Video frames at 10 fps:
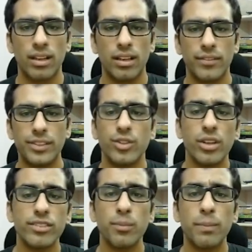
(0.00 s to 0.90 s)
We should
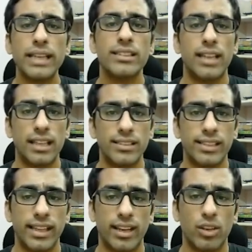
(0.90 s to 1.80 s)
also page large
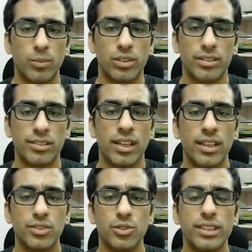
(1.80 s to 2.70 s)
CLI outputs
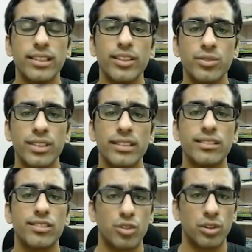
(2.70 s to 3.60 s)
so that the user can
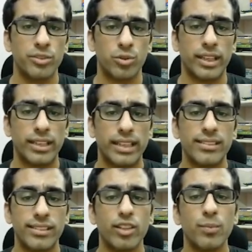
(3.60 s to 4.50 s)
scroll through it
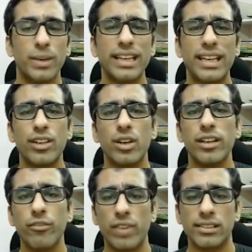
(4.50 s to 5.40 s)
instead of printing it all
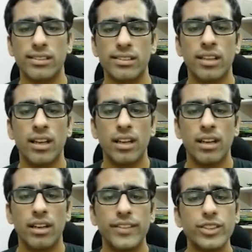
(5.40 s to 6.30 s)
at once.
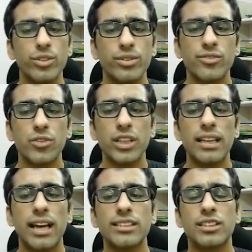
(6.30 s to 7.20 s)
We should do this for the
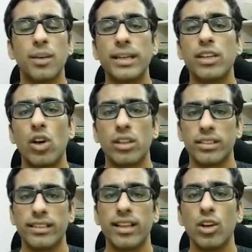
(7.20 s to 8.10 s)
large commit log
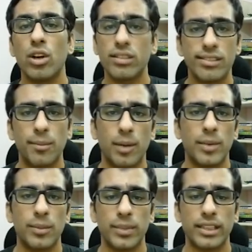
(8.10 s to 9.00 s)
that the log
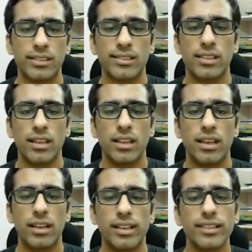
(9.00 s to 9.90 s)
subcommand prints.
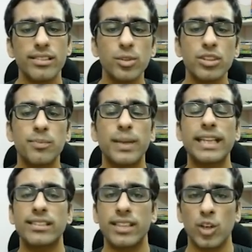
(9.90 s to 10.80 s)
Click supports
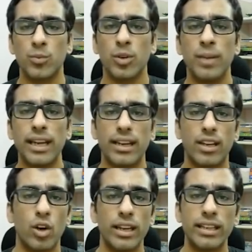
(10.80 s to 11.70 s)
paged output by
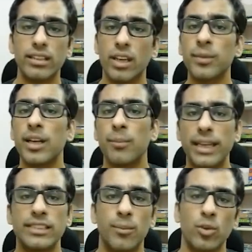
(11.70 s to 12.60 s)
calling a terminal
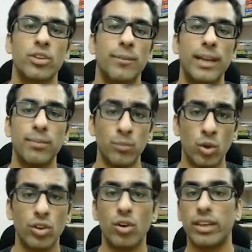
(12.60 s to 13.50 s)
pager program like
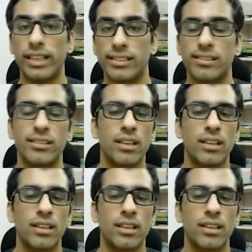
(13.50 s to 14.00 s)
more or less.